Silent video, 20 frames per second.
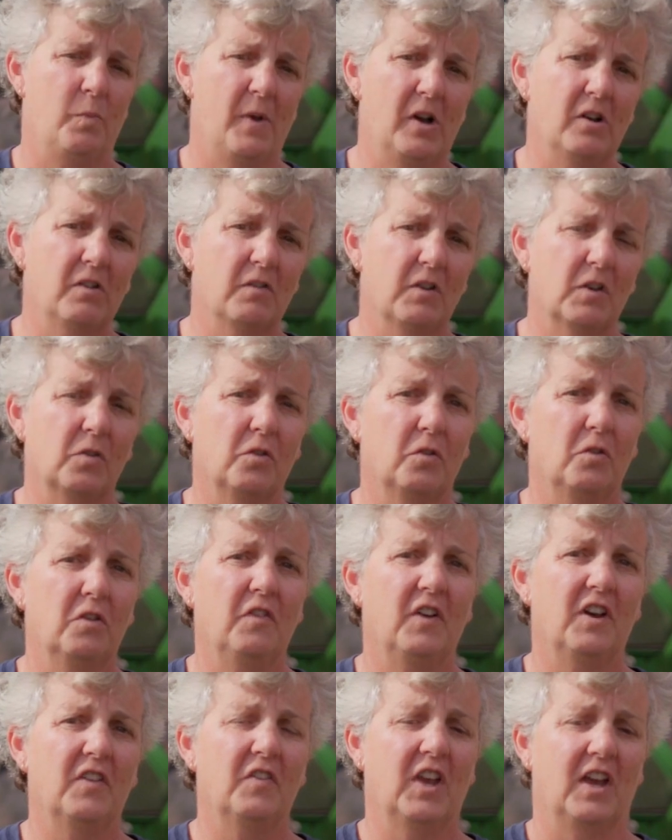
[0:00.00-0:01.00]
milk around
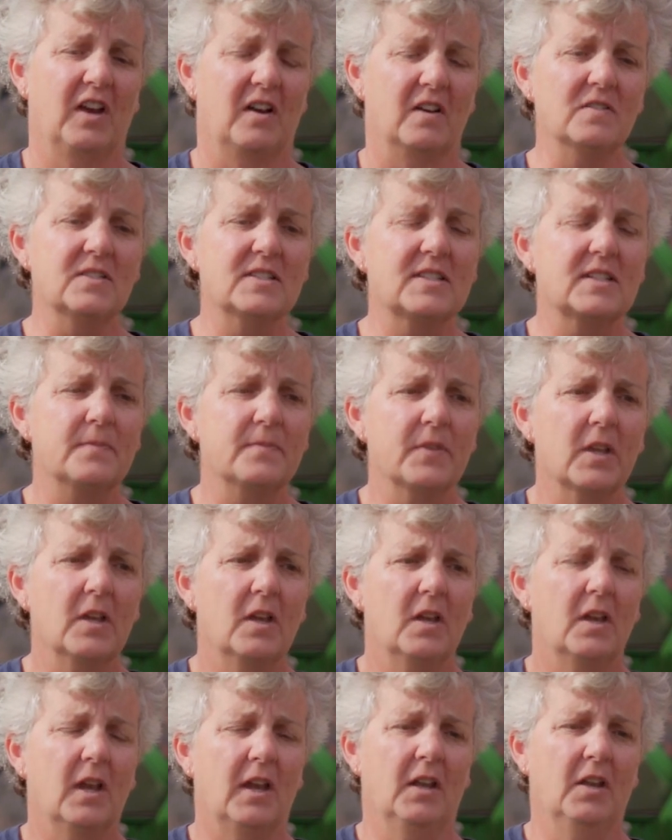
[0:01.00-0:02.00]
35 cows,
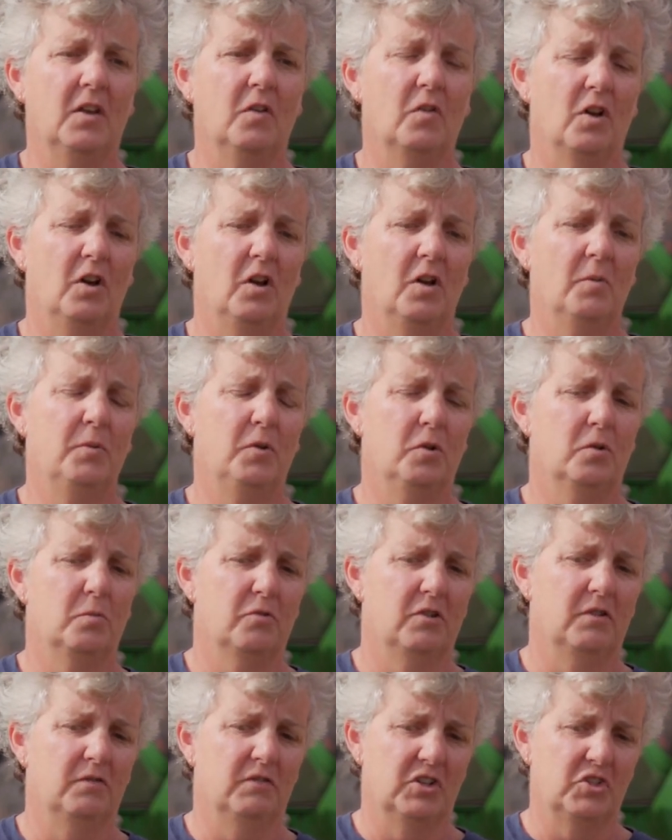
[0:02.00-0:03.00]
and they're all
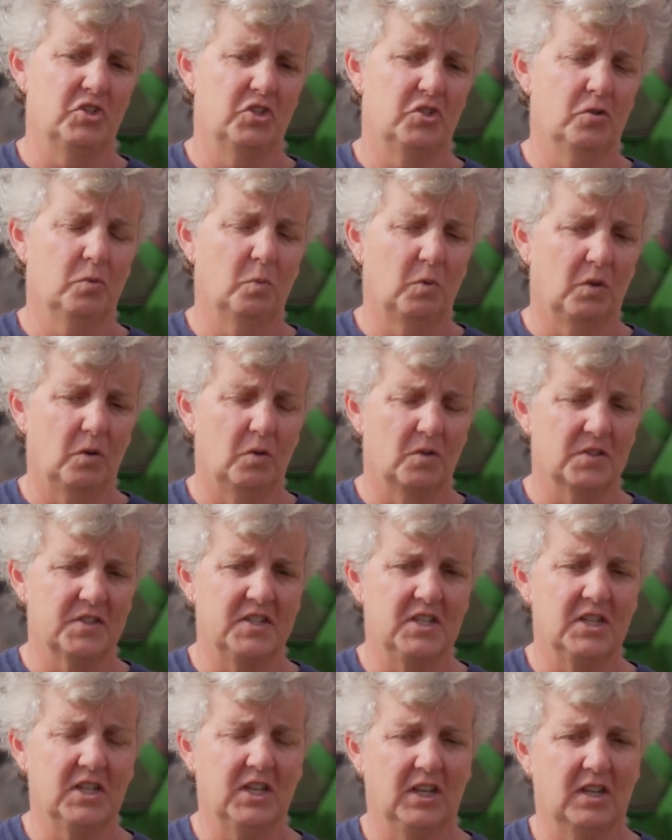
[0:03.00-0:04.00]
purebred registered with
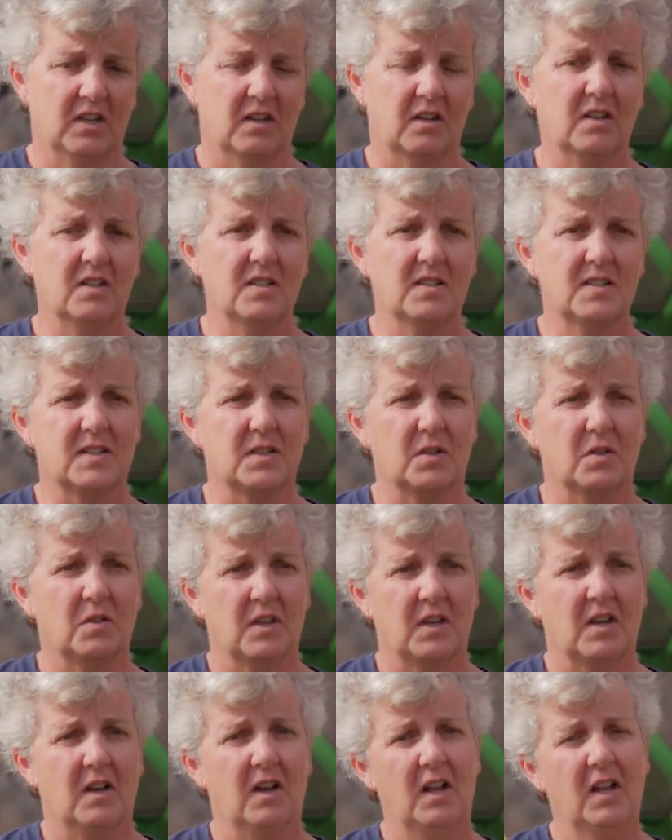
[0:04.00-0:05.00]
Holstein Canada, so
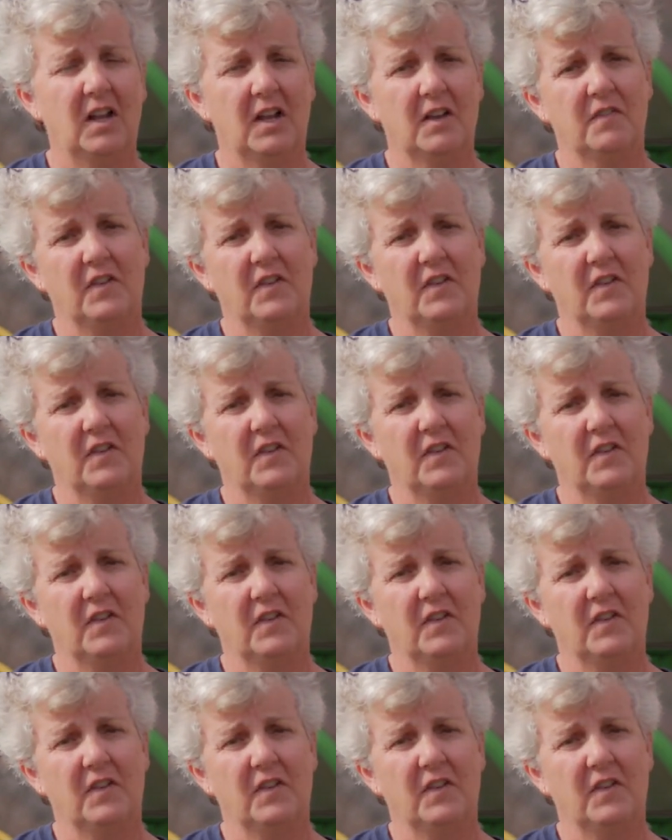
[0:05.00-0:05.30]
they all have